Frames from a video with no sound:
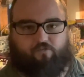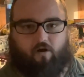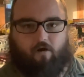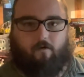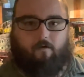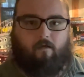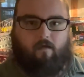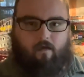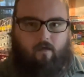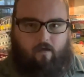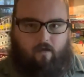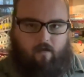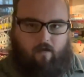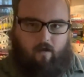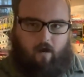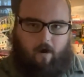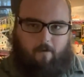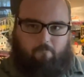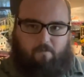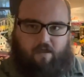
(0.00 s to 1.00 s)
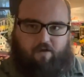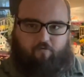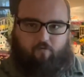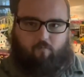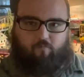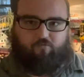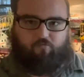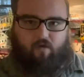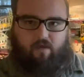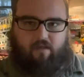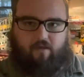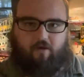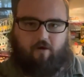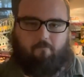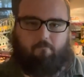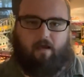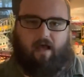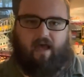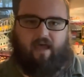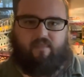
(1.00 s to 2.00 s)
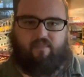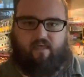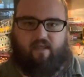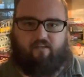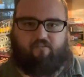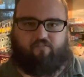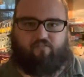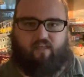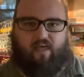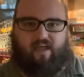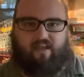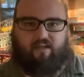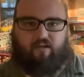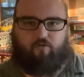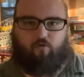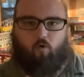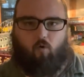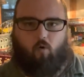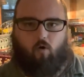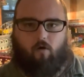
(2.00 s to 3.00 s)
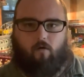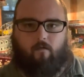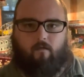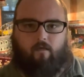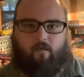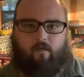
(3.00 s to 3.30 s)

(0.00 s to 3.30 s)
Our bedroom's right here behind that sliding door.